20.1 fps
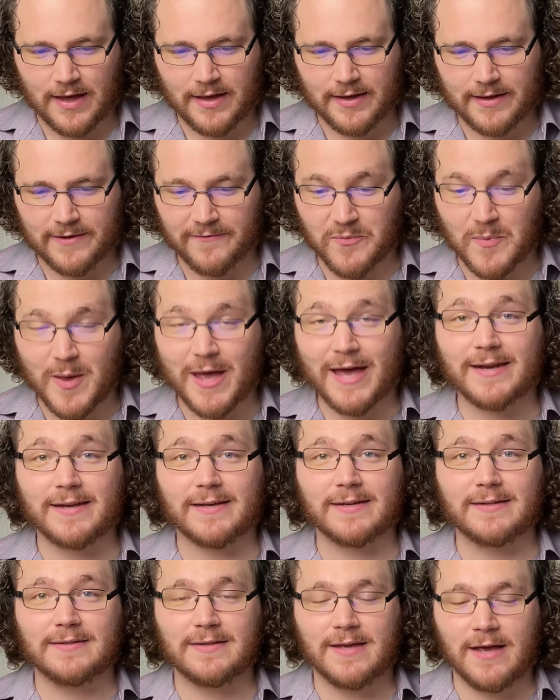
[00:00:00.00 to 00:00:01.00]
If
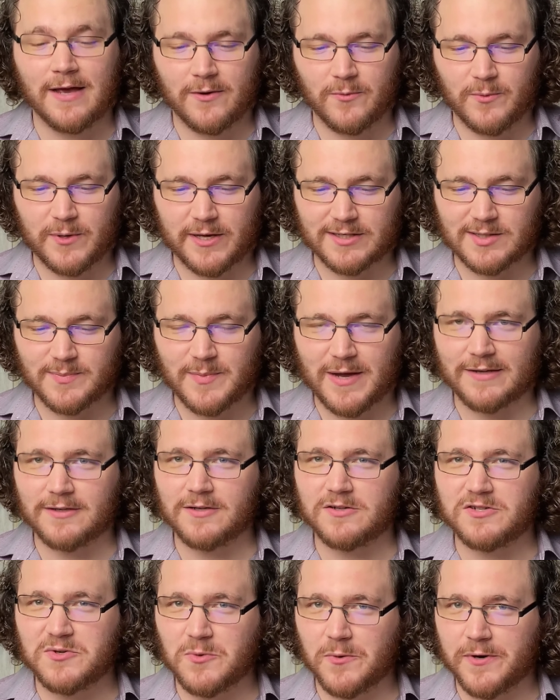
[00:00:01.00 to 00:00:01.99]
panicked, we expect
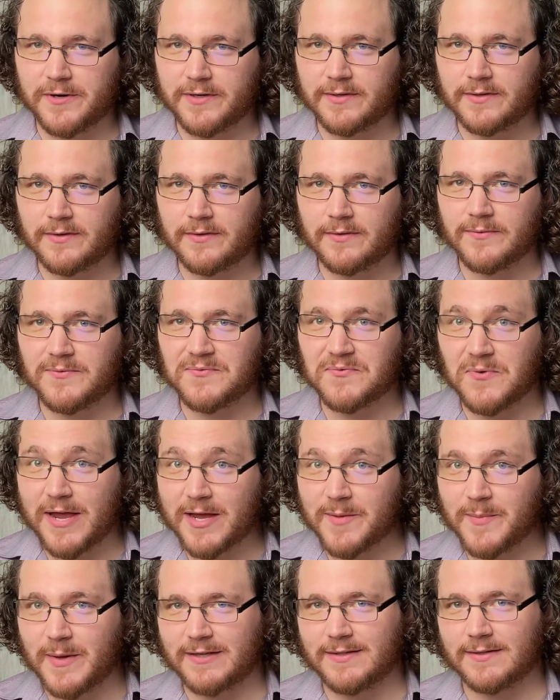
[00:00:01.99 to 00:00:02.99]
short,
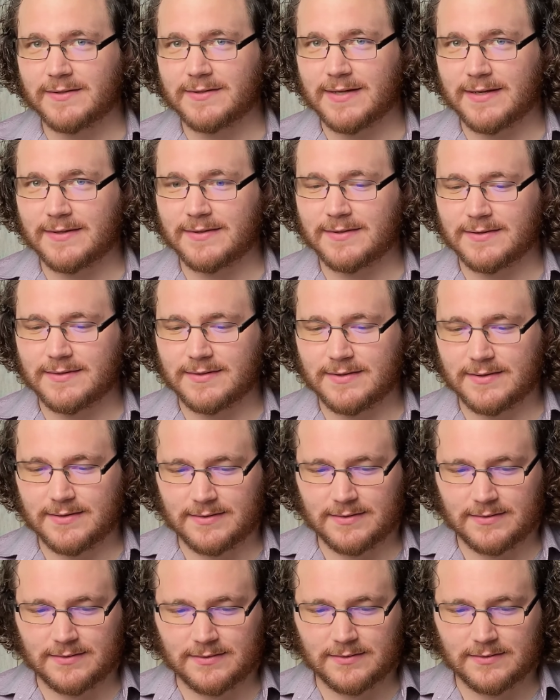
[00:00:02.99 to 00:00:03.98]
fragmented
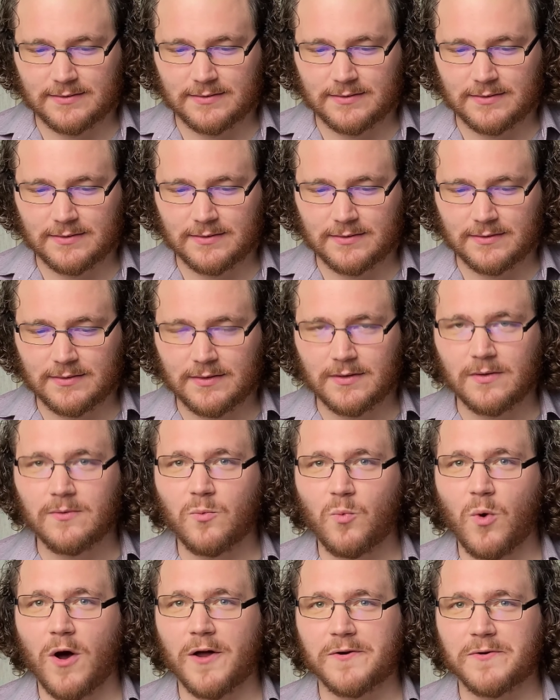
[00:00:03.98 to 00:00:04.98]
sentences.
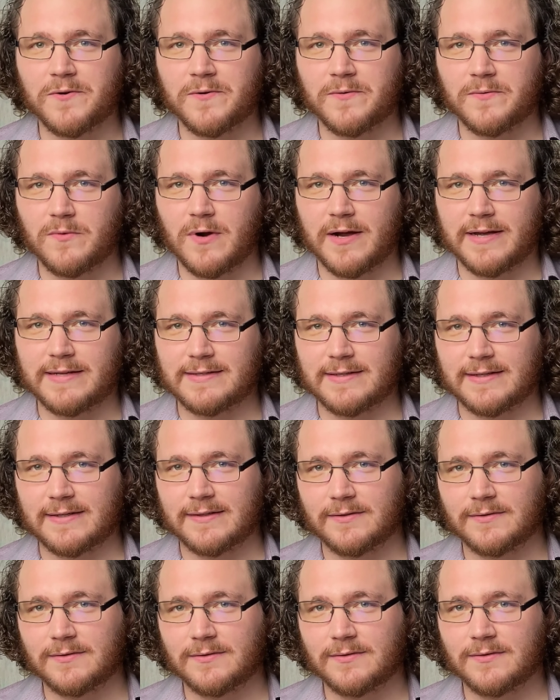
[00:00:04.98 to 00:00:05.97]
Water rising.
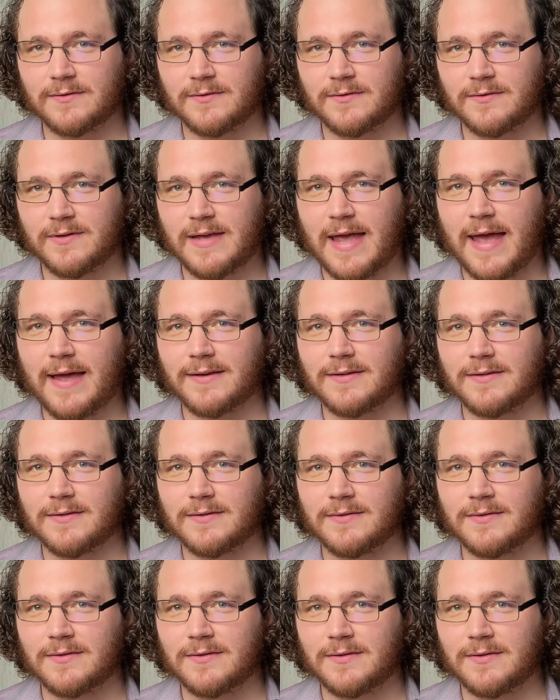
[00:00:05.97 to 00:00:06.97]
Can't.
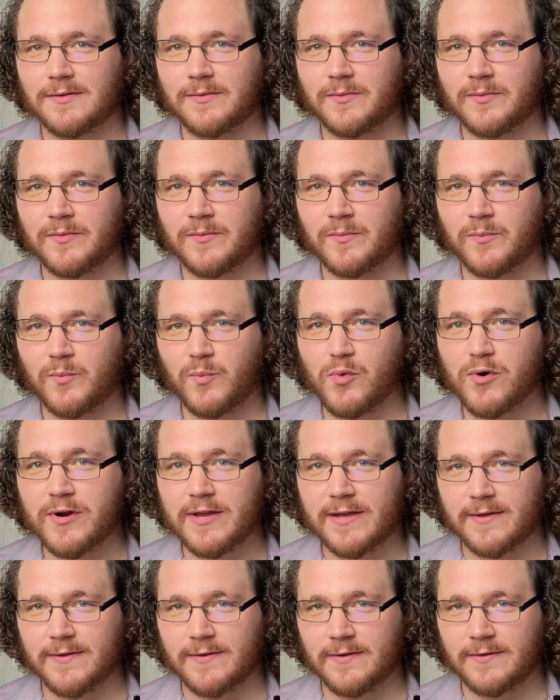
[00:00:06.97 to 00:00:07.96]

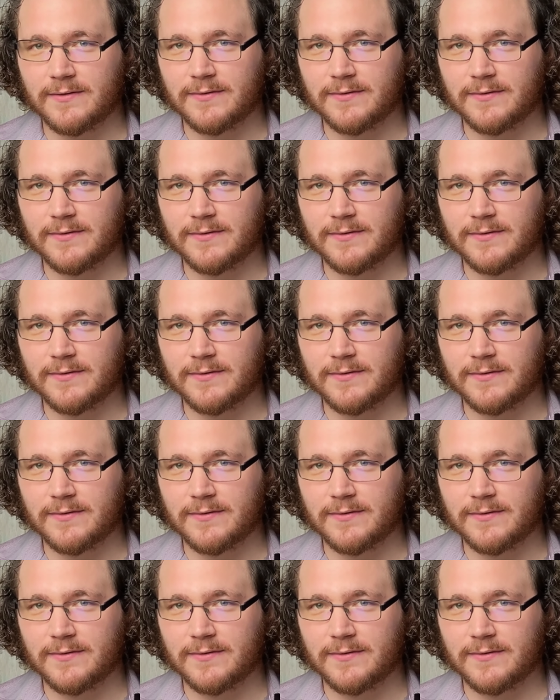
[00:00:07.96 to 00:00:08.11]
Breathe.